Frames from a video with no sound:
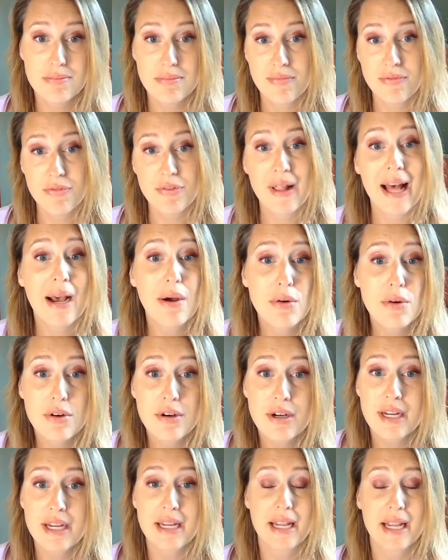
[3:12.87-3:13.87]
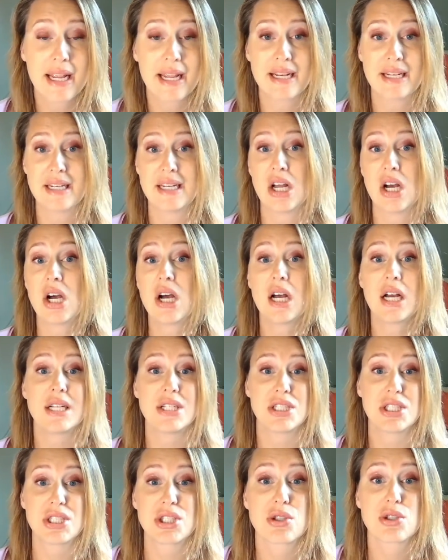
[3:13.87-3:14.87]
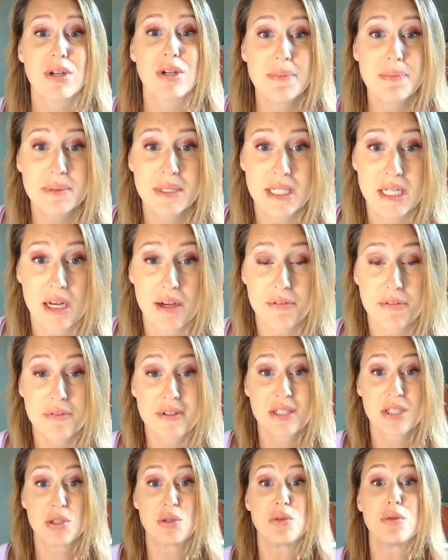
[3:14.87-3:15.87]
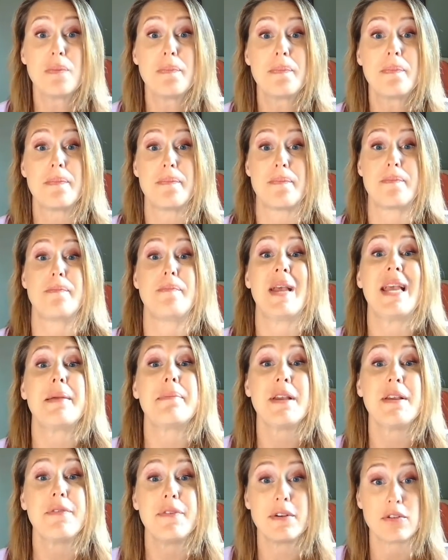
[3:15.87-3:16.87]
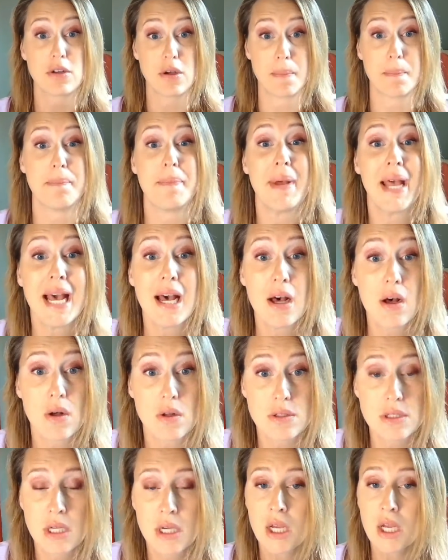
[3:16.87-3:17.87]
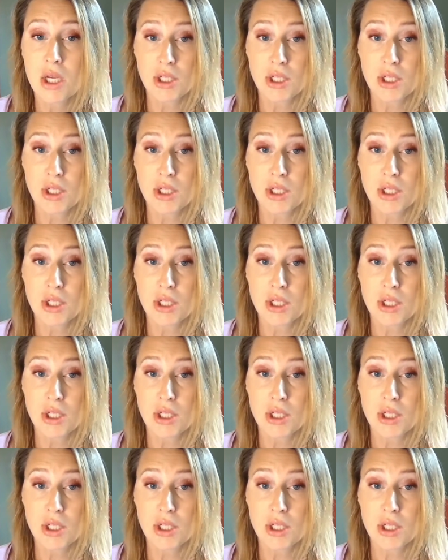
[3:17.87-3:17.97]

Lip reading: flowery and not descriptive enough to make me feel compelled